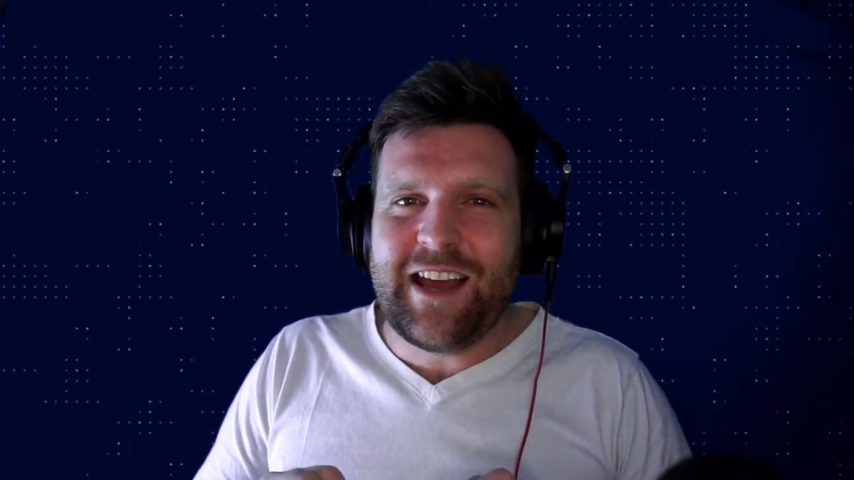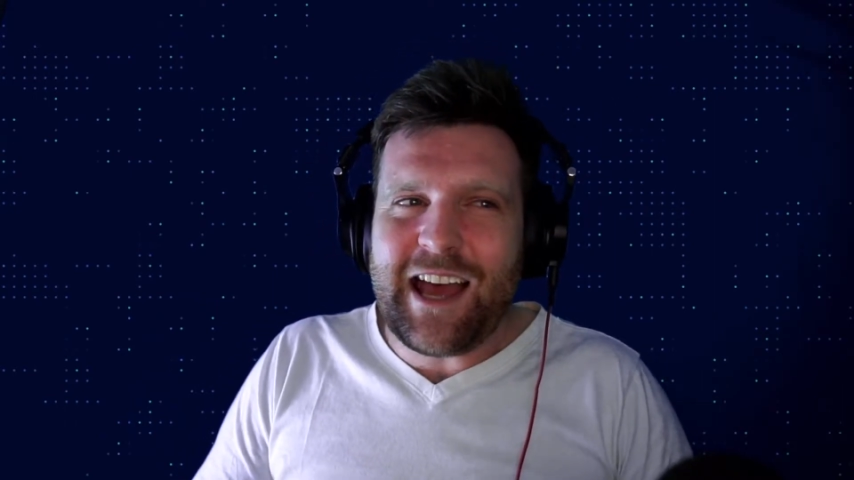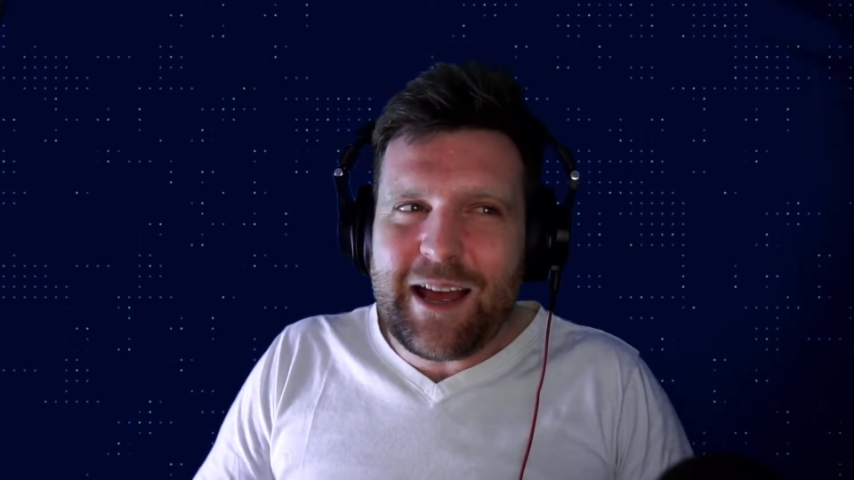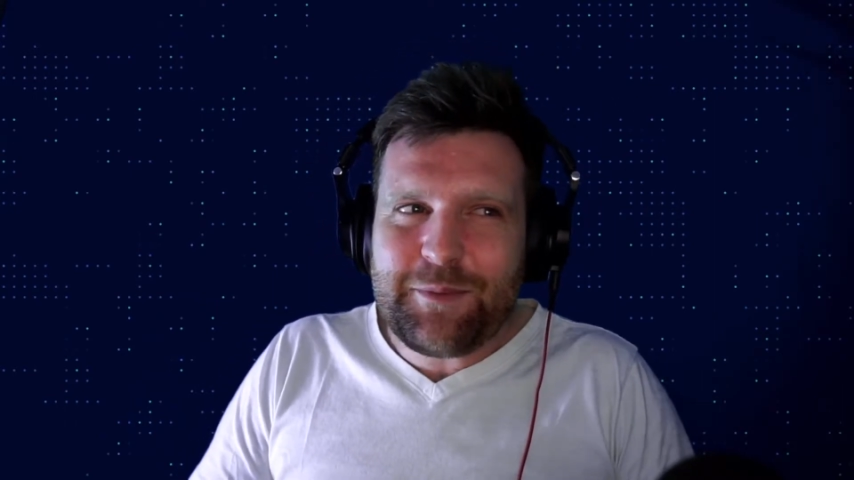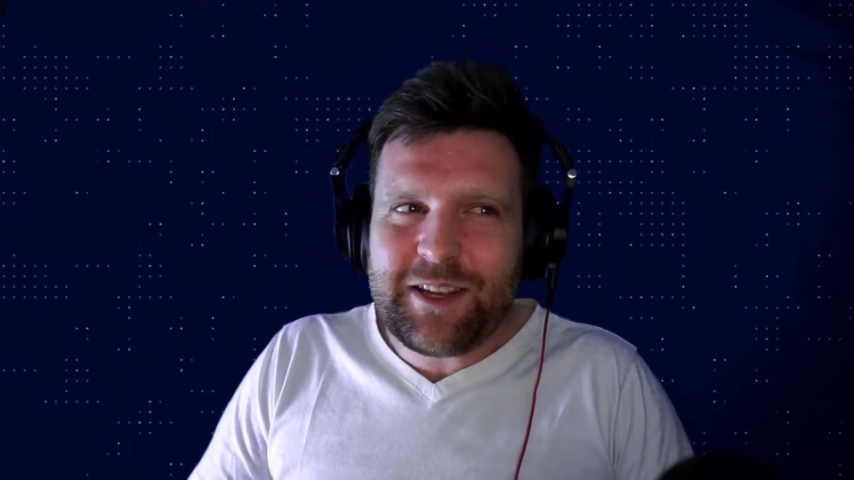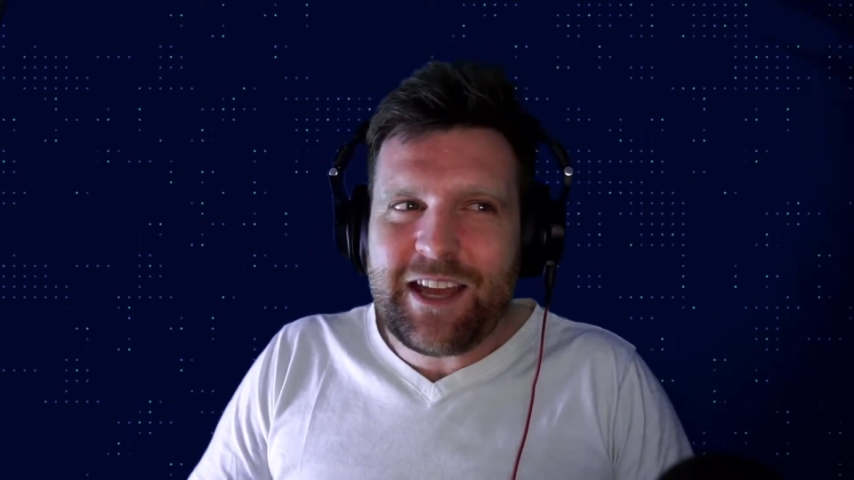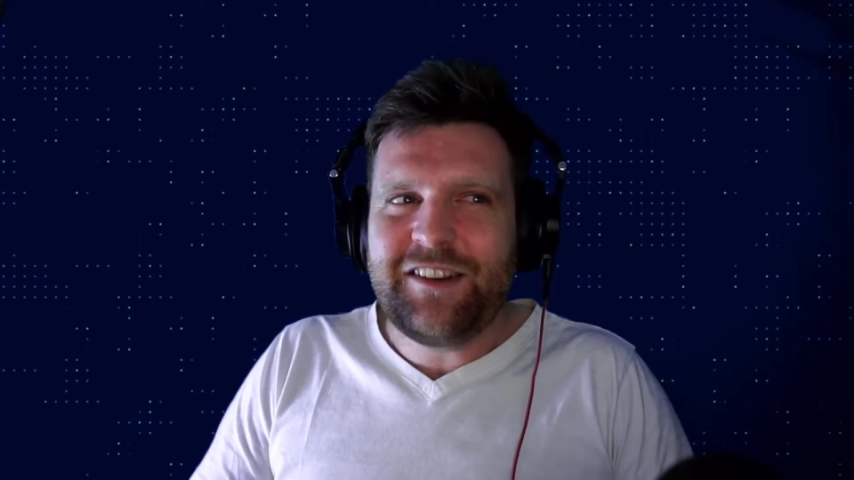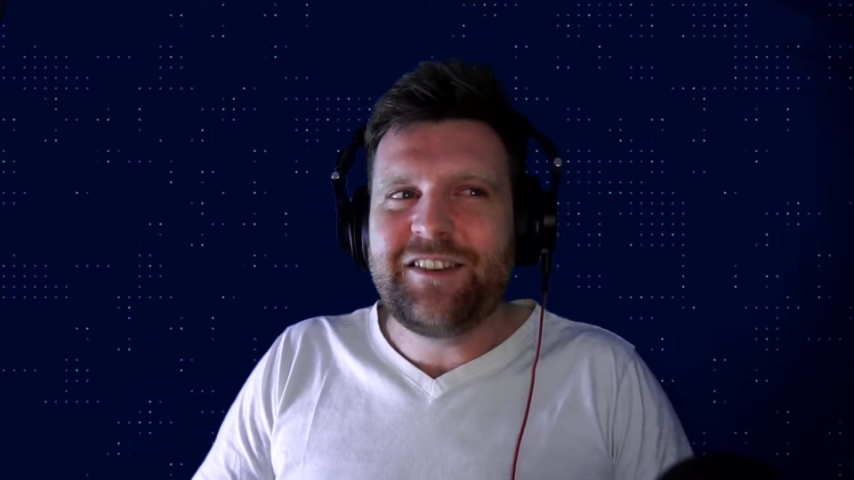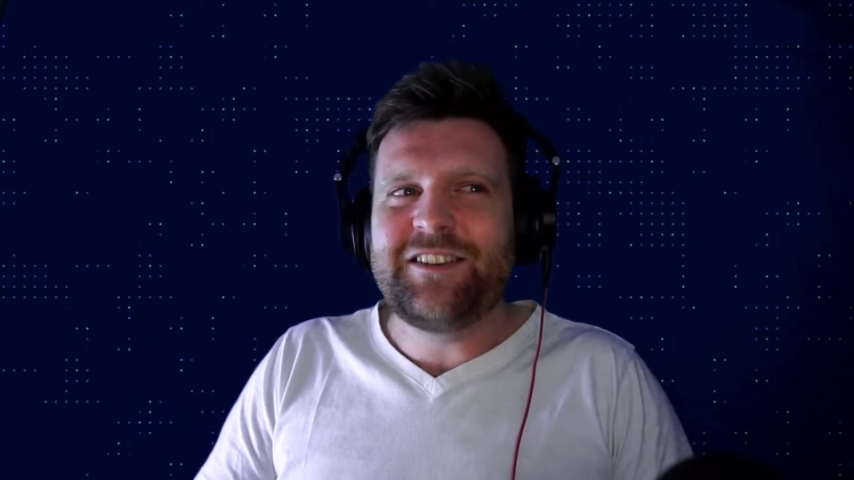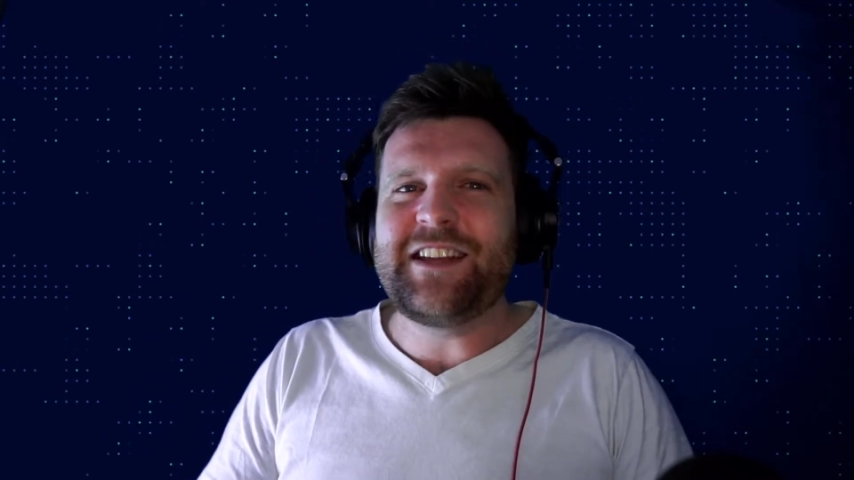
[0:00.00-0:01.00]

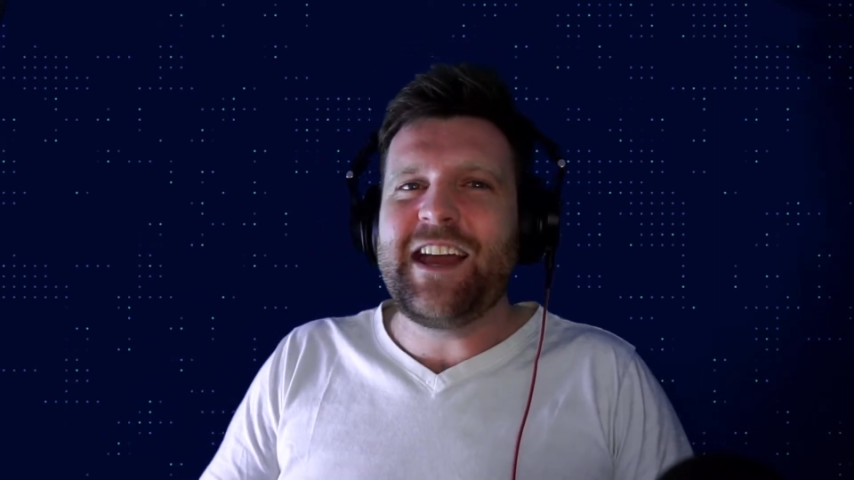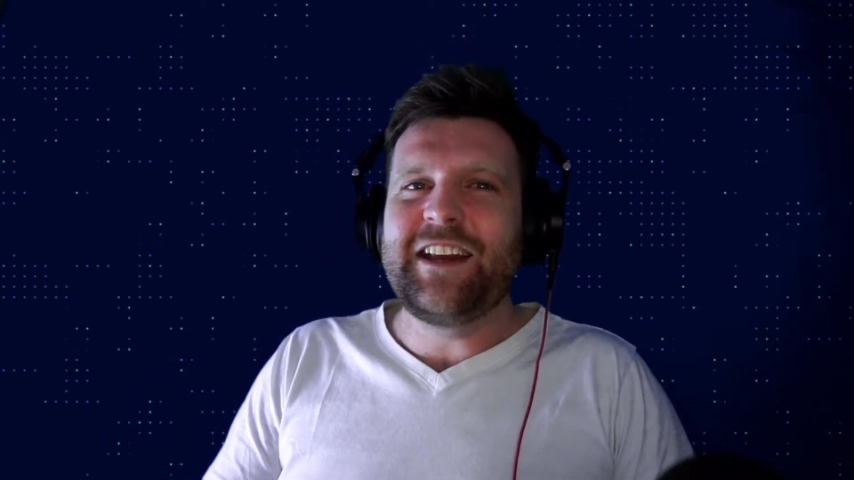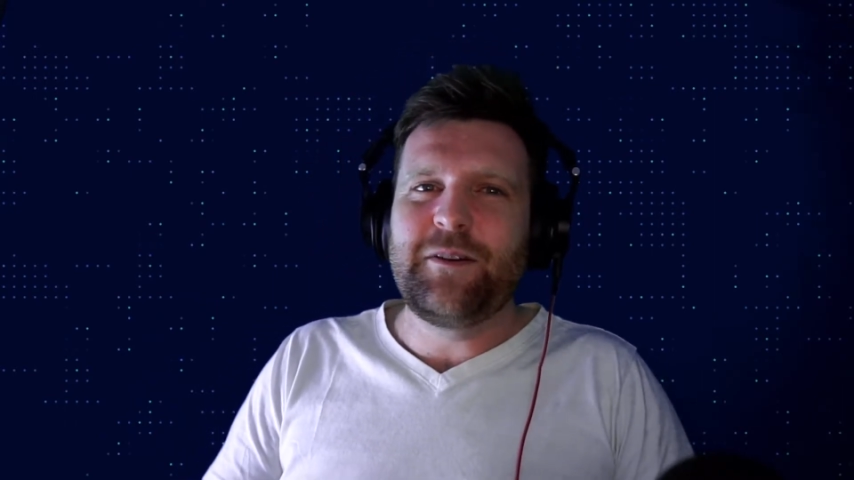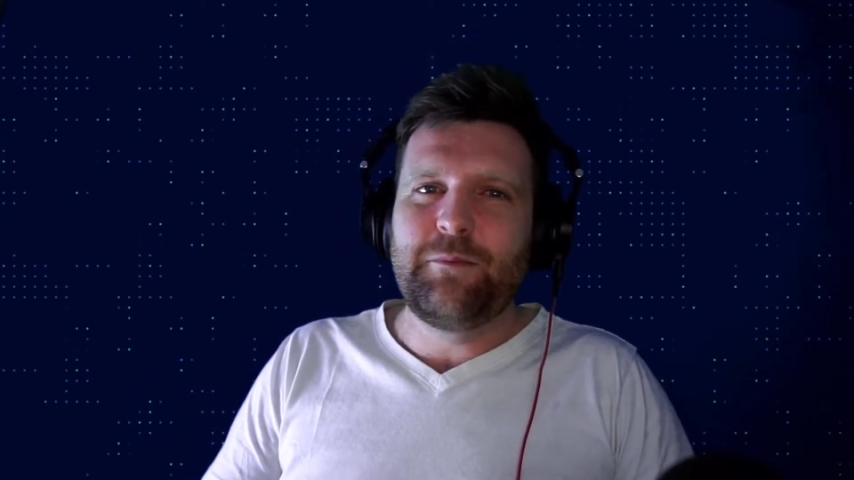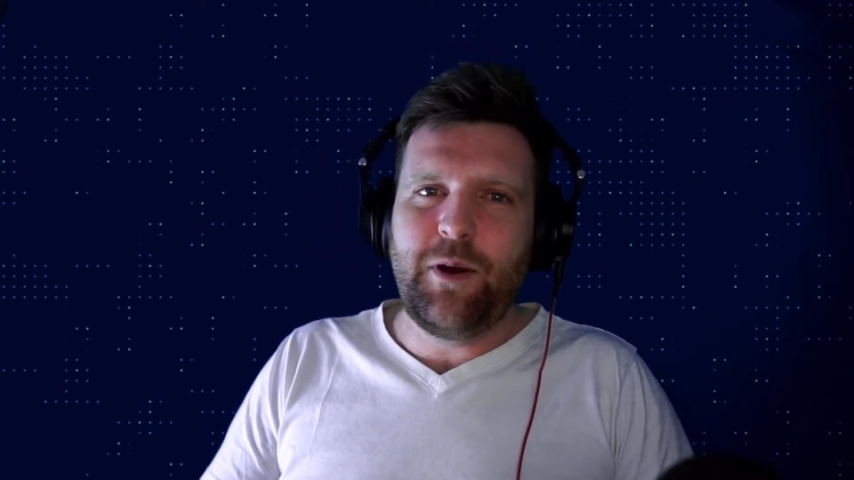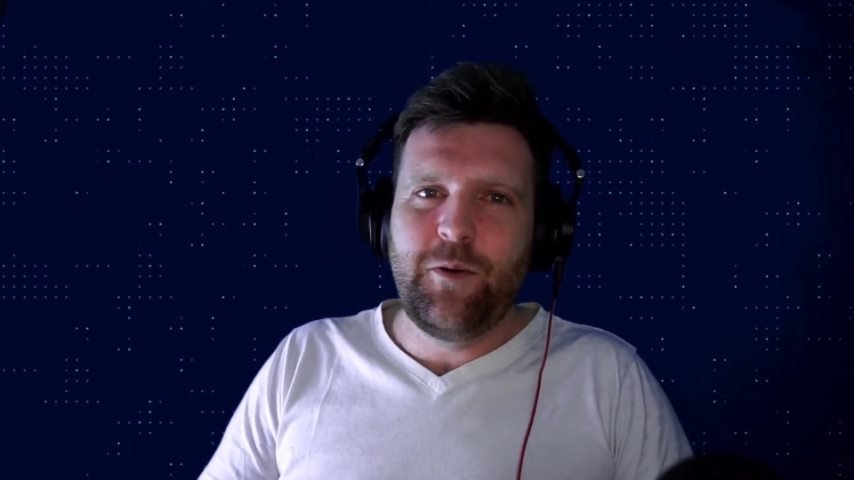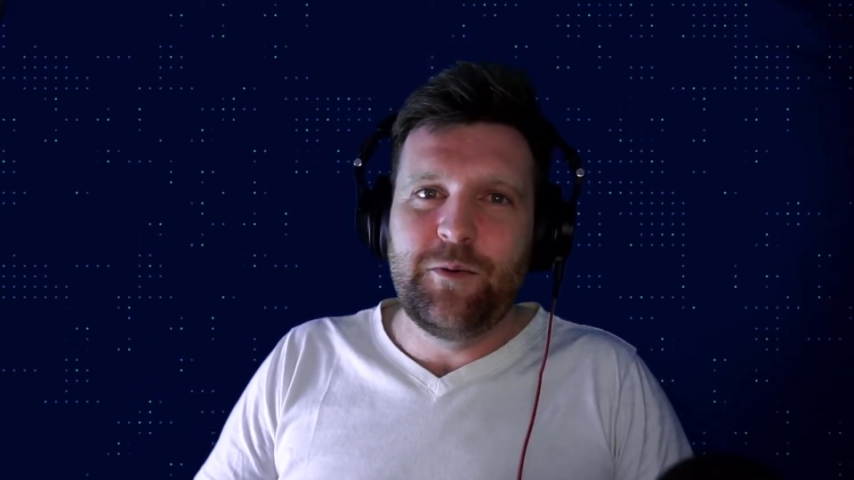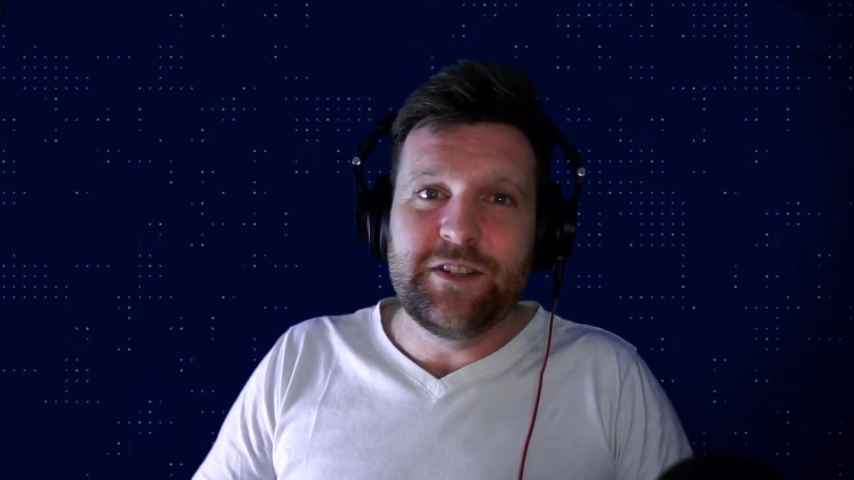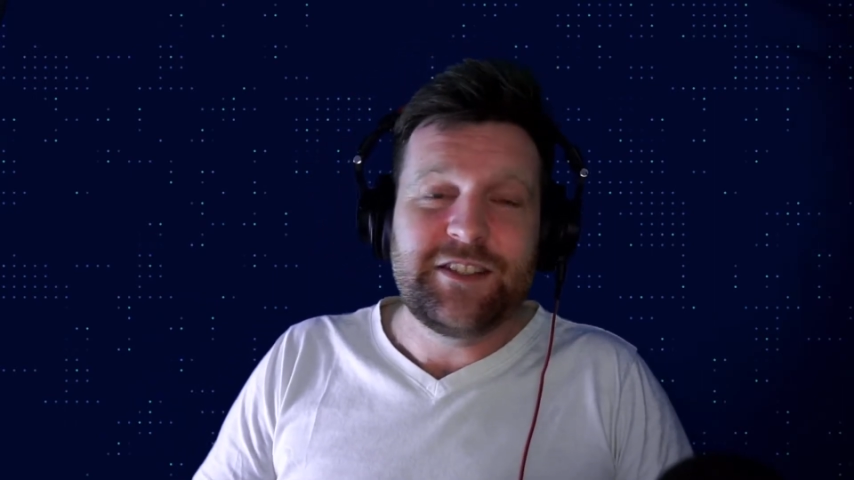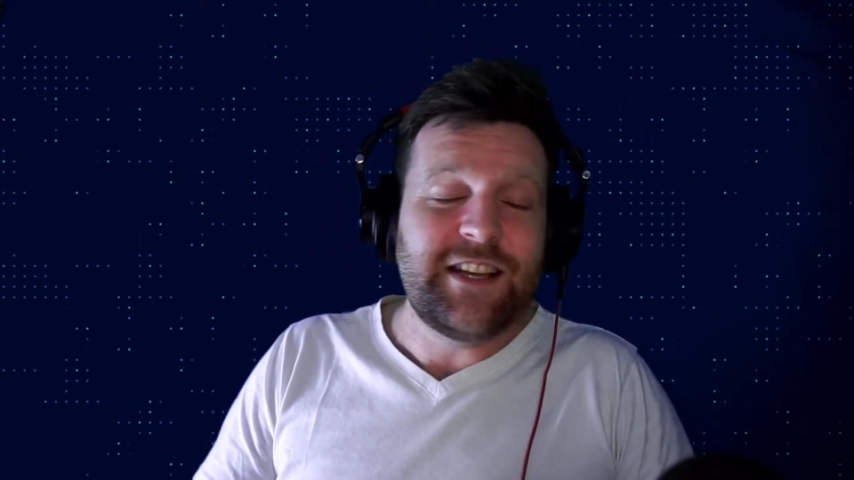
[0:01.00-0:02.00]
applications and components.